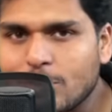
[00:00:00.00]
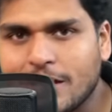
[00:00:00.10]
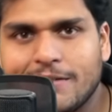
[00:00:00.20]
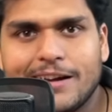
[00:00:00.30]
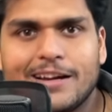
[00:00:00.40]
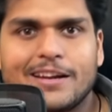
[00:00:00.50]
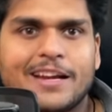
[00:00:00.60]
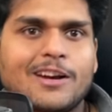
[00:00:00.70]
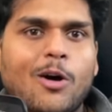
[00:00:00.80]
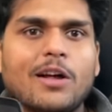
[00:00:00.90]
event, and
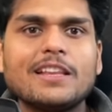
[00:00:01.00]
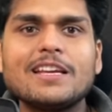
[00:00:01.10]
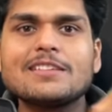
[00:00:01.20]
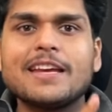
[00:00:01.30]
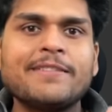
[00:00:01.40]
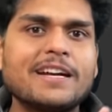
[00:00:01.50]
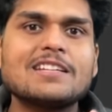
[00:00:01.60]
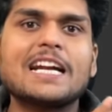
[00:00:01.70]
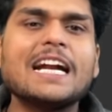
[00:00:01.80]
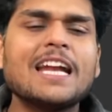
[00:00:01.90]
all these events,
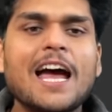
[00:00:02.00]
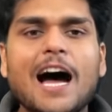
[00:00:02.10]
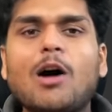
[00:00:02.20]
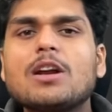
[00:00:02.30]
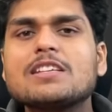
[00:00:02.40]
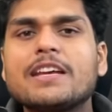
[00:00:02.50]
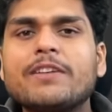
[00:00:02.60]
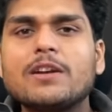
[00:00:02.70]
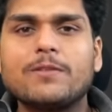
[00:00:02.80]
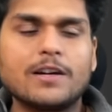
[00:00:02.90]
right? How does
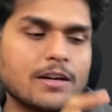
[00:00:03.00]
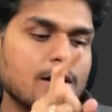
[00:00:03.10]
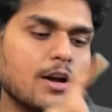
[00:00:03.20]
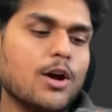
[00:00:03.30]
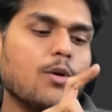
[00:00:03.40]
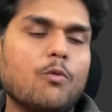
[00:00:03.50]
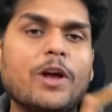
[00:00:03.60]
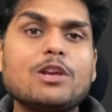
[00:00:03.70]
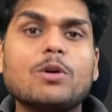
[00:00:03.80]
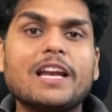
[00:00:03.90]
event work? When
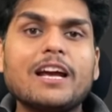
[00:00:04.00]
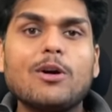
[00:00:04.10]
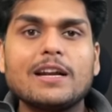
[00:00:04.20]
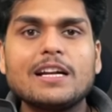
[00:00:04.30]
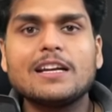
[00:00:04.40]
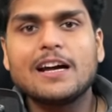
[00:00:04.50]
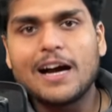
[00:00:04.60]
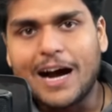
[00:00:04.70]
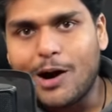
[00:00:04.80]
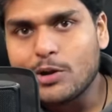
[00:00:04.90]
you click on it,
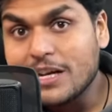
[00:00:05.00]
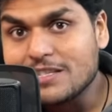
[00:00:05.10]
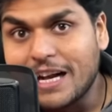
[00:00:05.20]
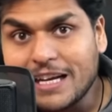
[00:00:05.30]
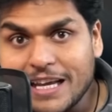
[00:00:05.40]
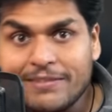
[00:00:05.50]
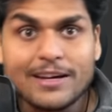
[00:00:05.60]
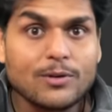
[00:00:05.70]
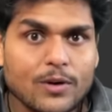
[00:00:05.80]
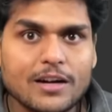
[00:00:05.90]
how does that
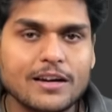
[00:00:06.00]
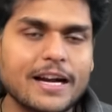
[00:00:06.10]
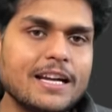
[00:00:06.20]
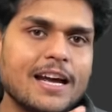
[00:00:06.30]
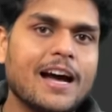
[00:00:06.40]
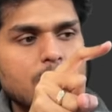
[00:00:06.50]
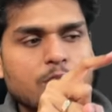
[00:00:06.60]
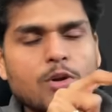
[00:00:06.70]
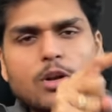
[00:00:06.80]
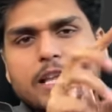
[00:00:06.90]
event work, right?
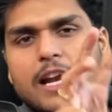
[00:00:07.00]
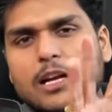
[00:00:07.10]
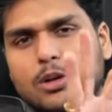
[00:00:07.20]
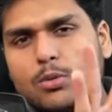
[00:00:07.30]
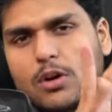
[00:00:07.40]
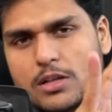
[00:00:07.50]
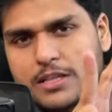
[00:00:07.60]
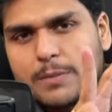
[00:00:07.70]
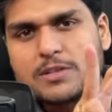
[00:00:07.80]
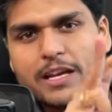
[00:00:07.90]
You know, there are two
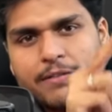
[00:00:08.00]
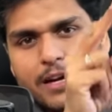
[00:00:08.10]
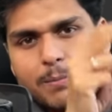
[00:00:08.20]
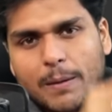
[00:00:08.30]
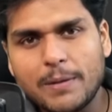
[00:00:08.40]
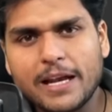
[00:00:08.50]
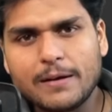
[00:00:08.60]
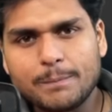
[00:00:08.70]
concepts, event bubbling